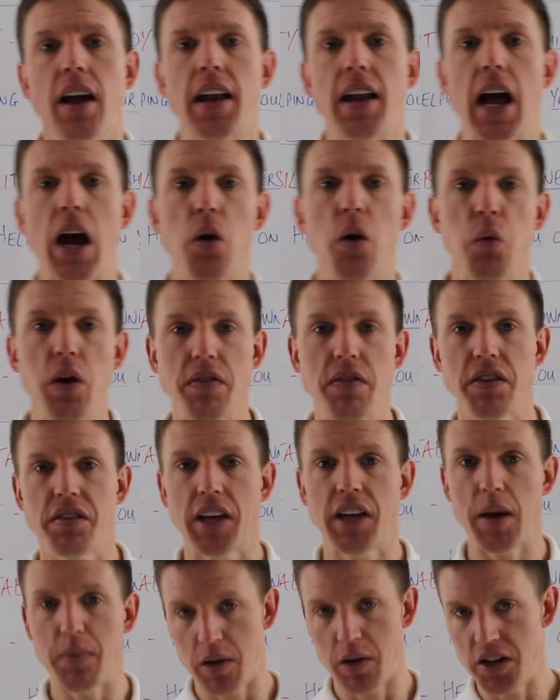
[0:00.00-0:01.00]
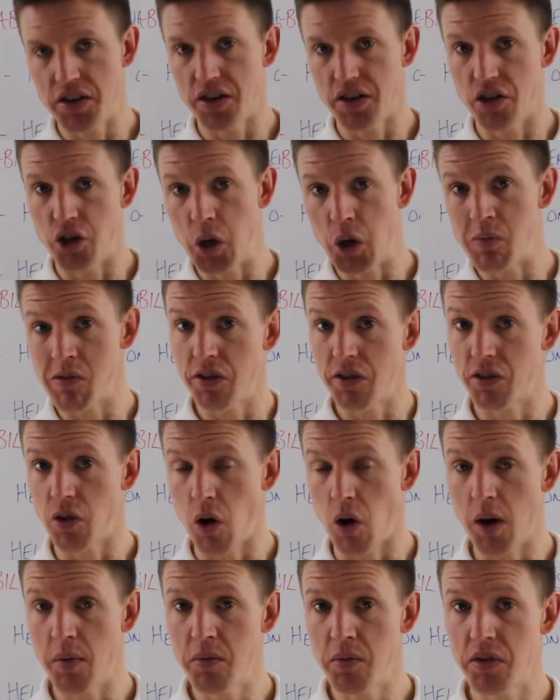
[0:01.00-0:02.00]
Now, we've established numerous
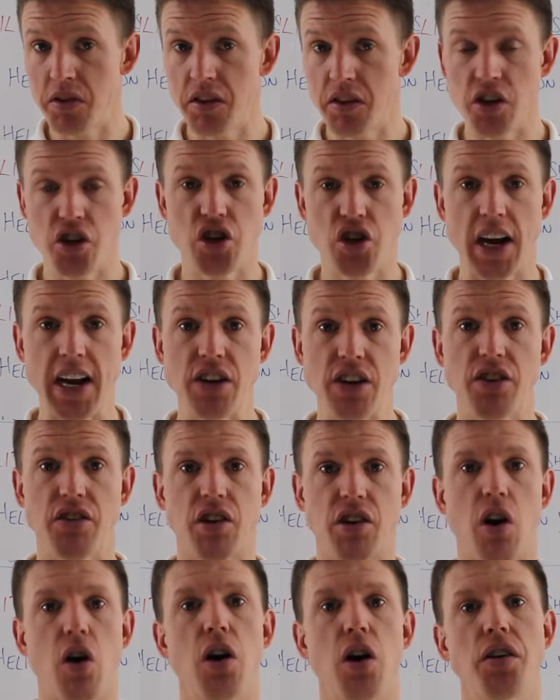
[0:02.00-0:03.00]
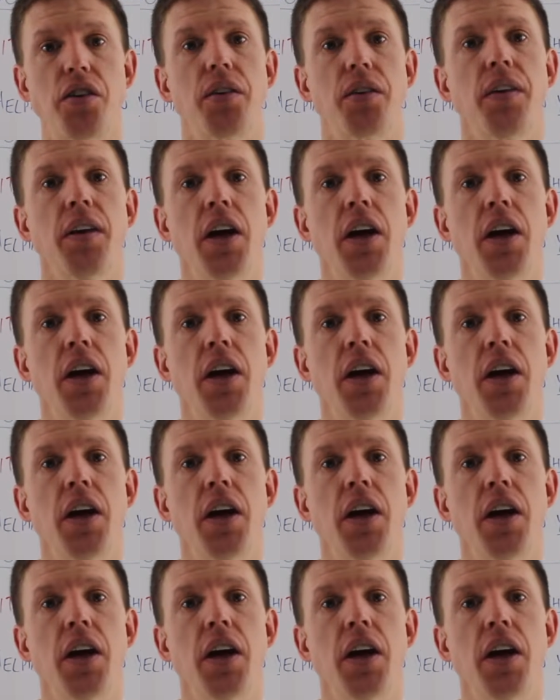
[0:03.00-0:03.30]
times that change is hard,